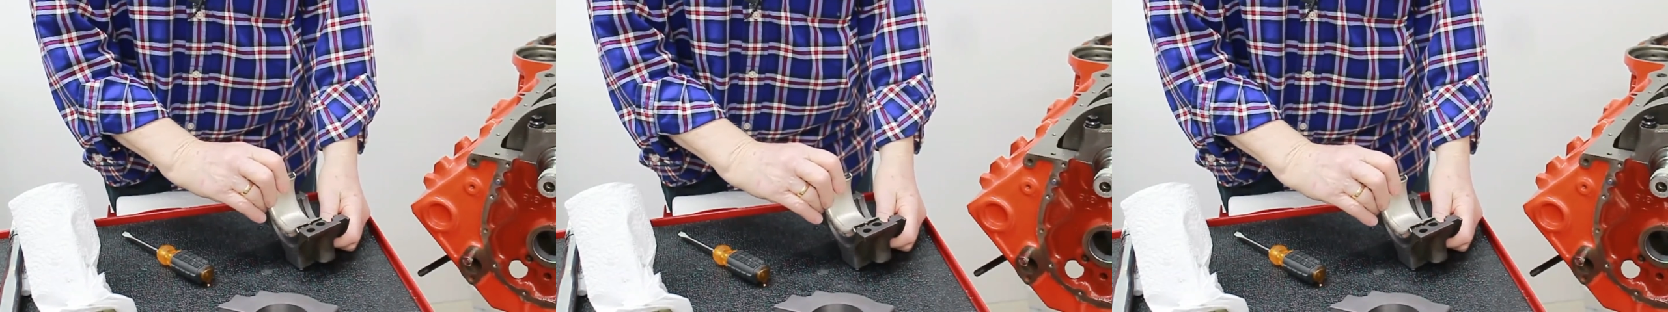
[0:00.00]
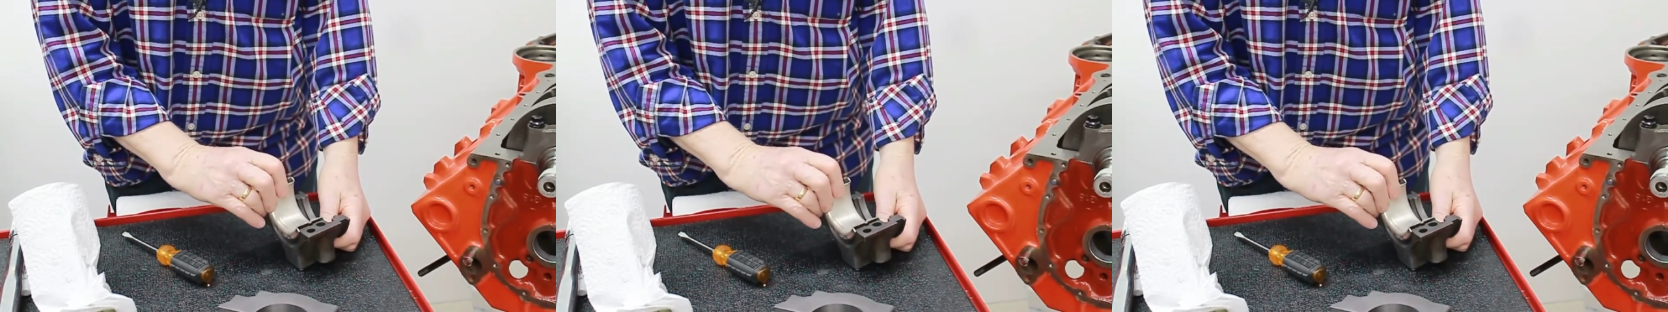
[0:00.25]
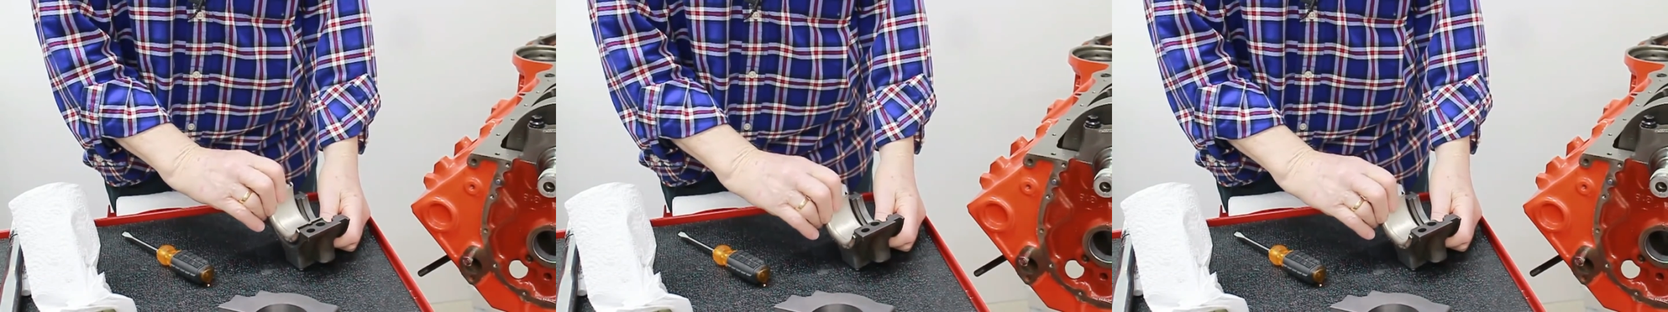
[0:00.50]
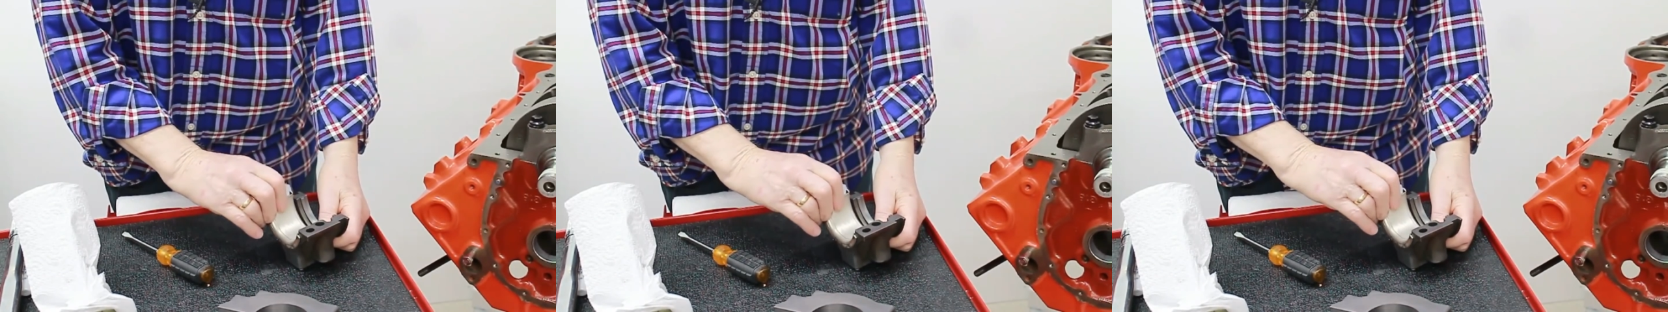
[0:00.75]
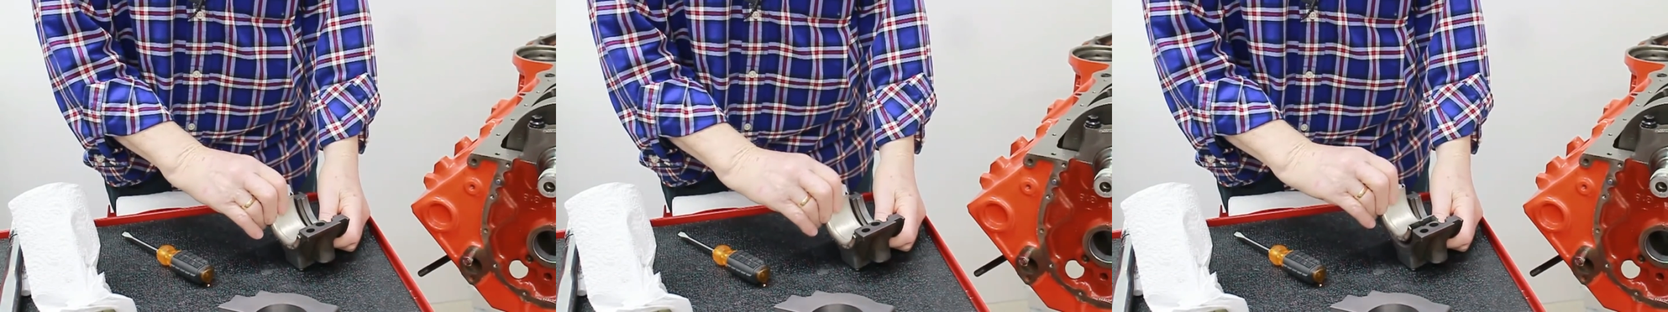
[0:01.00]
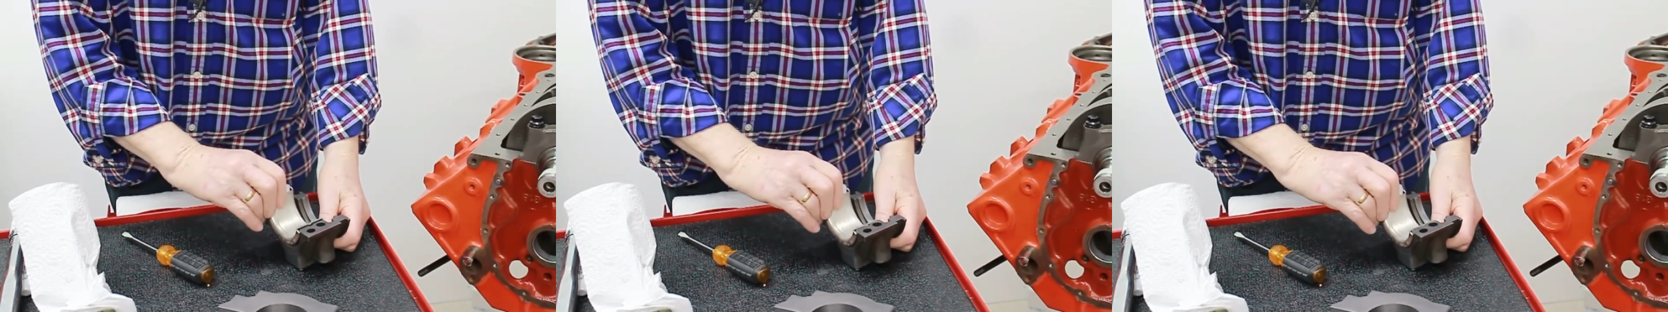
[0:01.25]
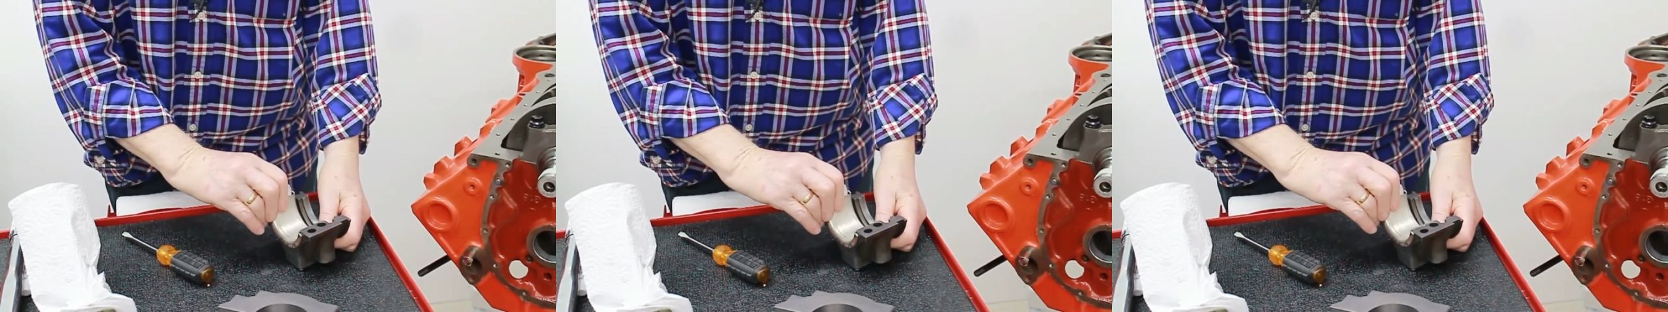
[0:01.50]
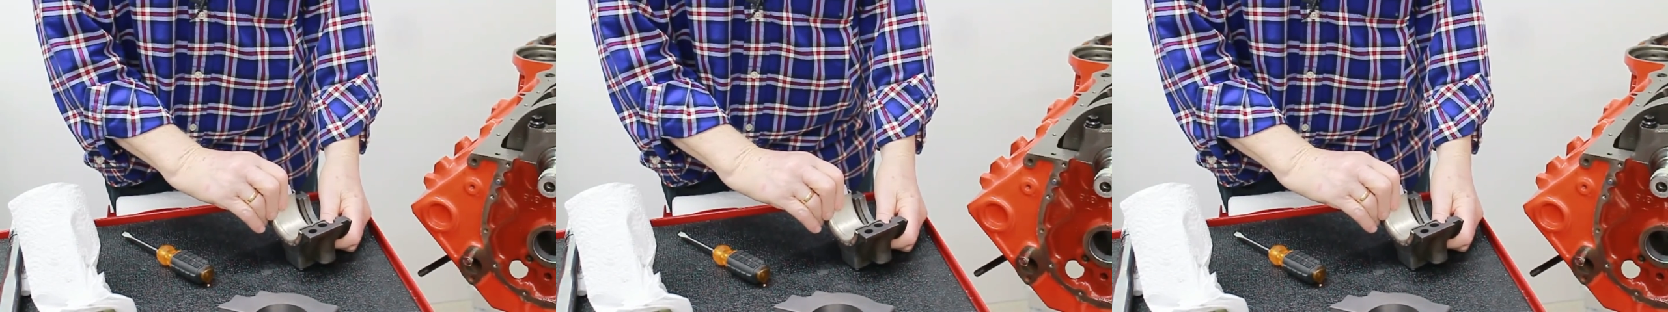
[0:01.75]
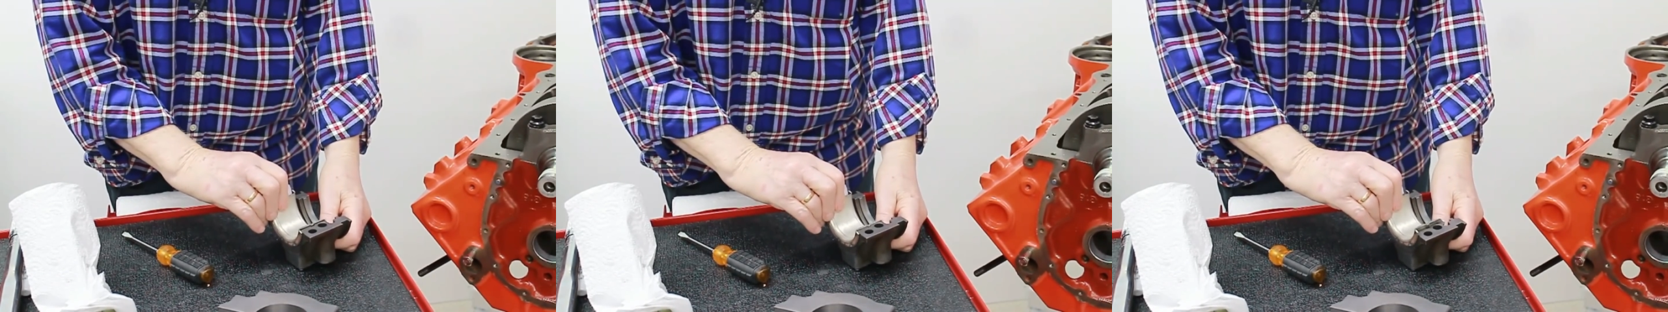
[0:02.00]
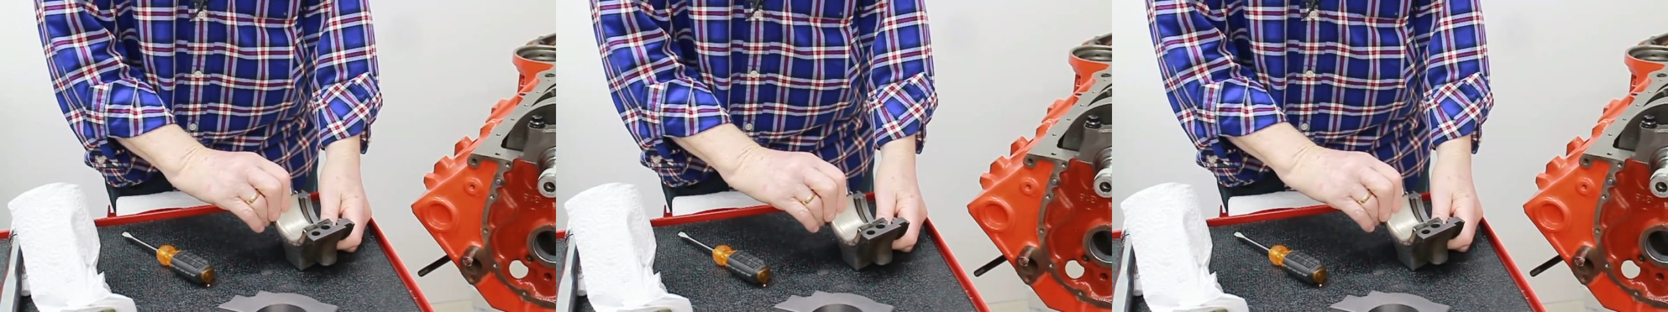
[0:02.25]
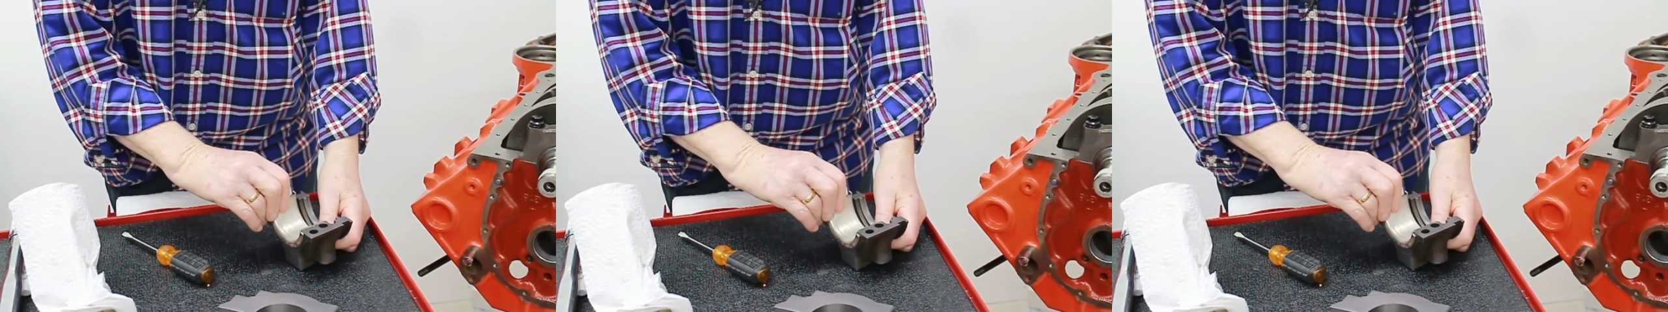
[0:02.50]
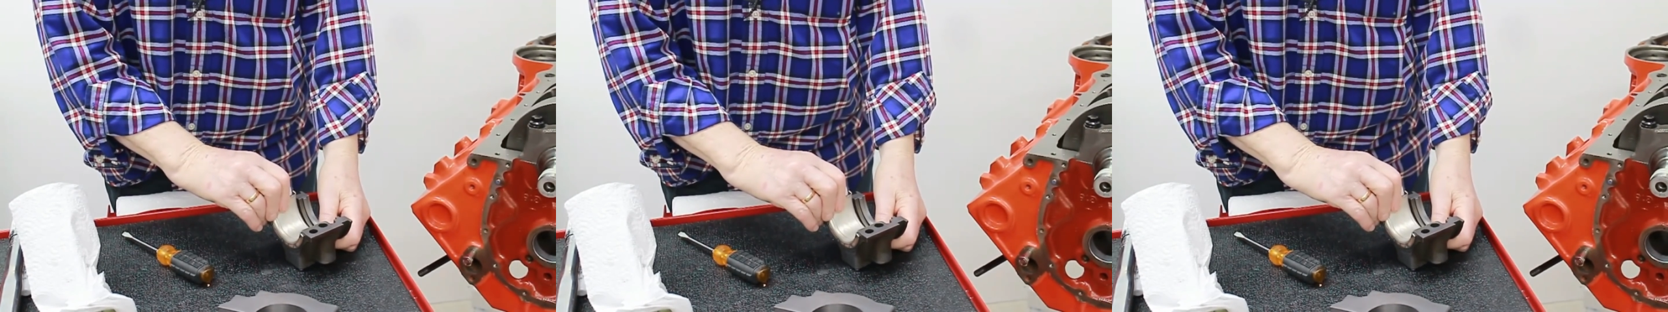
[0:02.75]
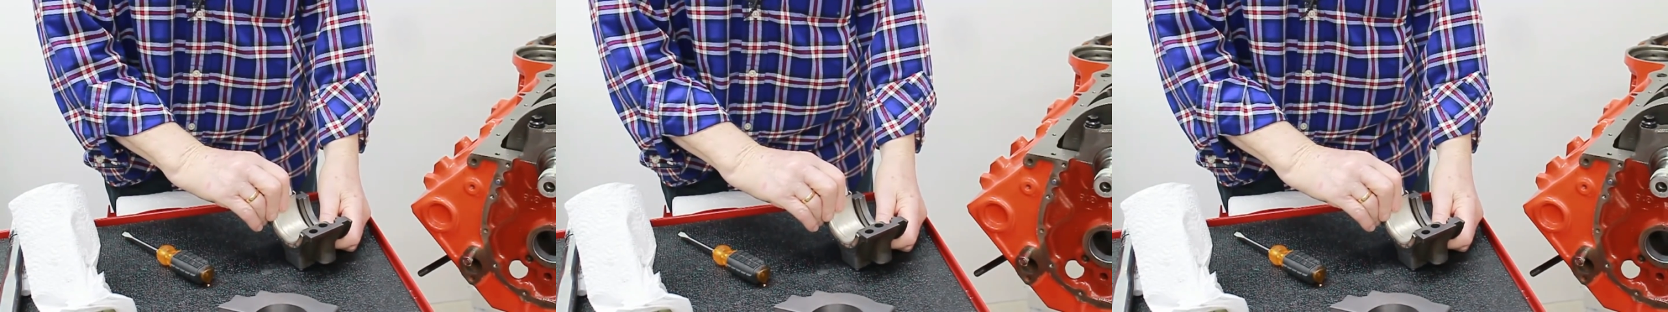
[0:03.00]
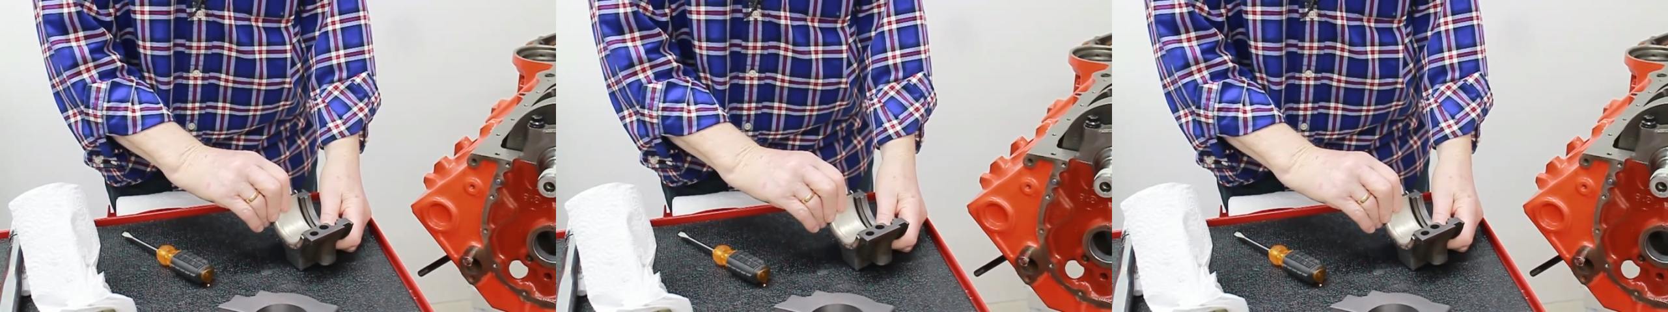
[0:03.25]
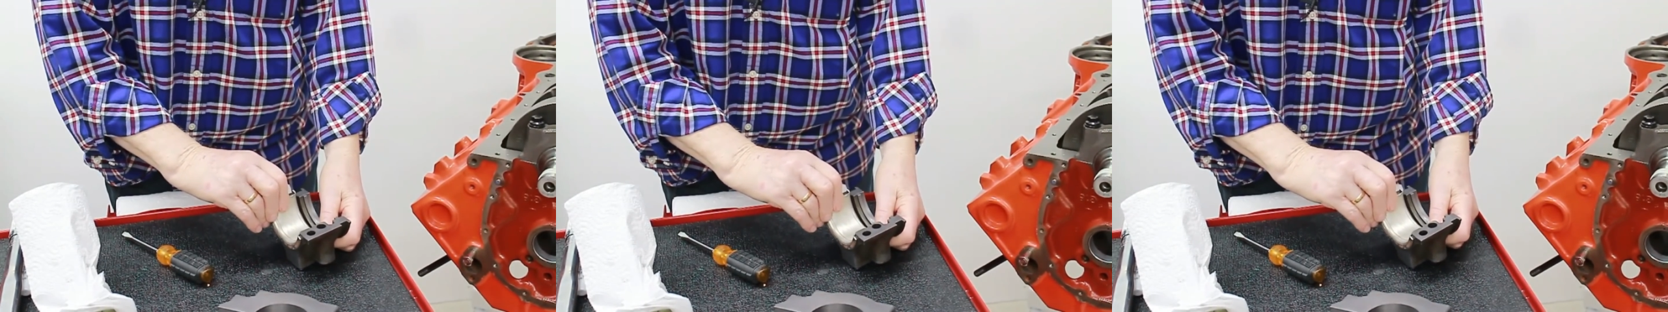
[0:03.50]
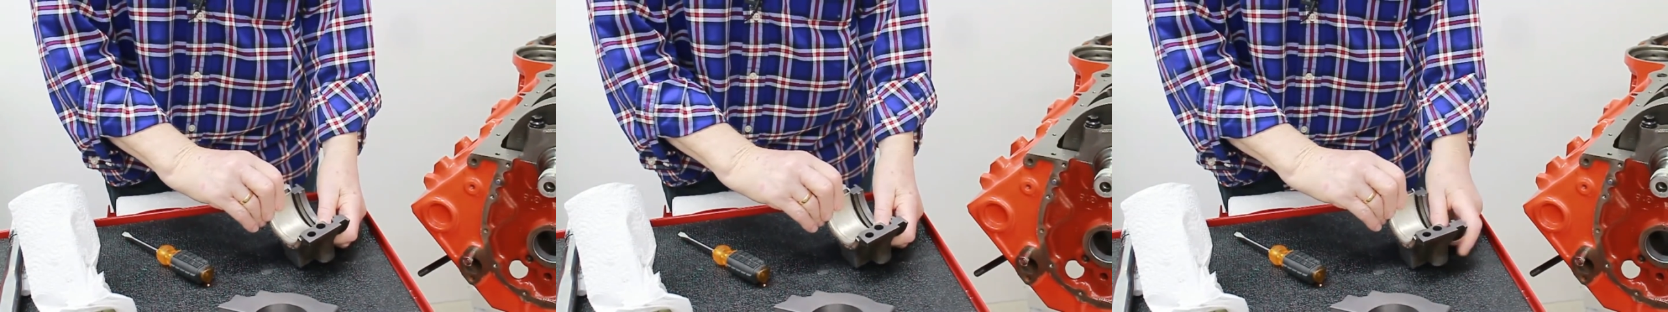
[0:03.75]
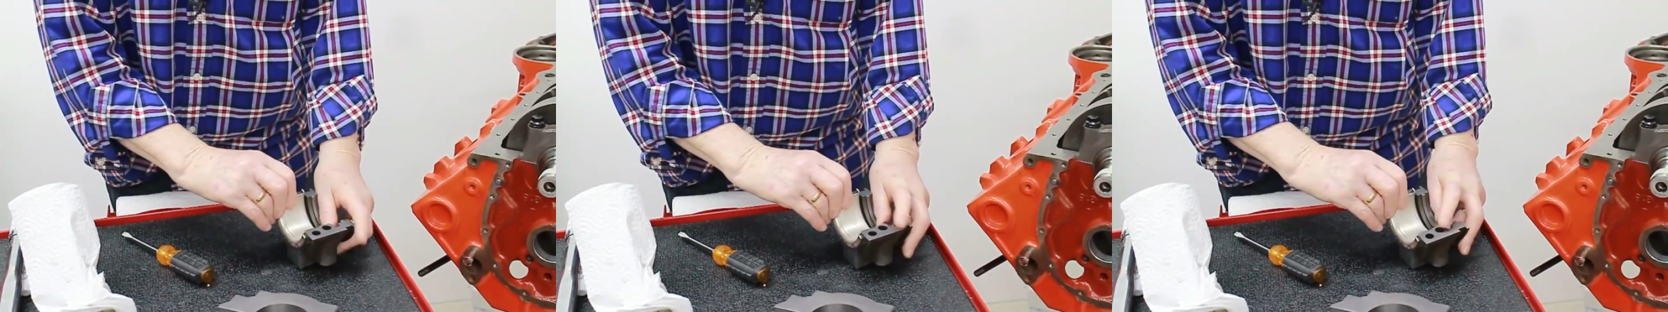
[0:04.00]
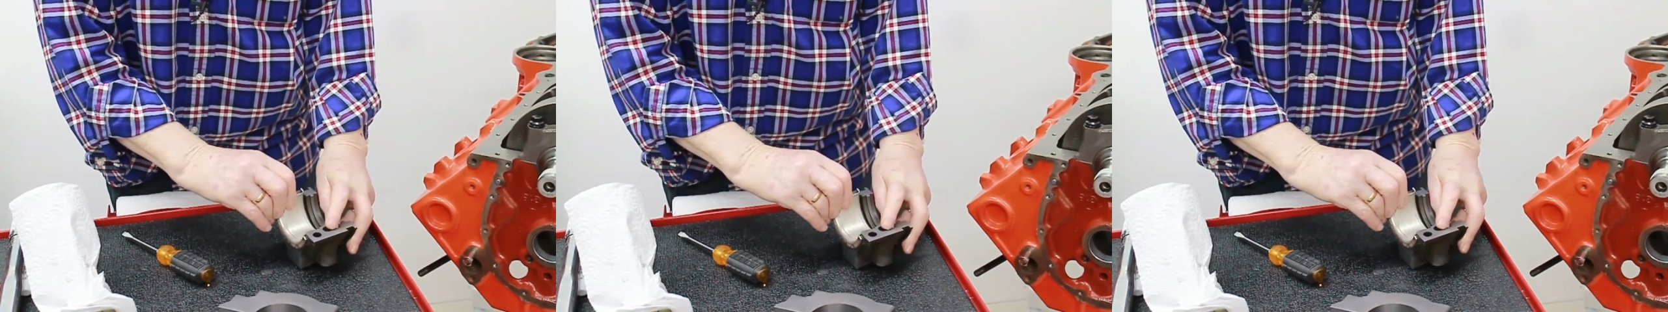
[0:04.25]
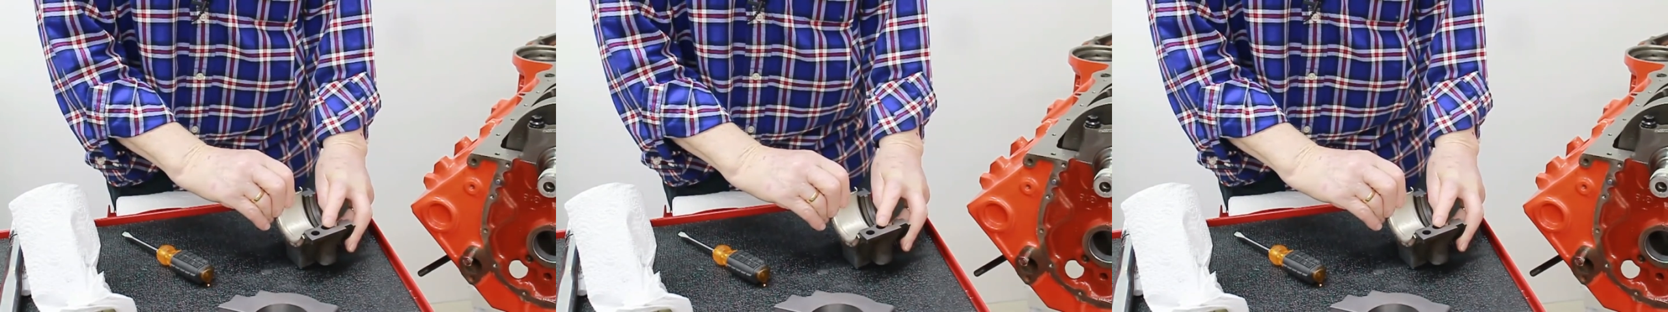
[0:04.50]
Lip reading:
(no speaker visible)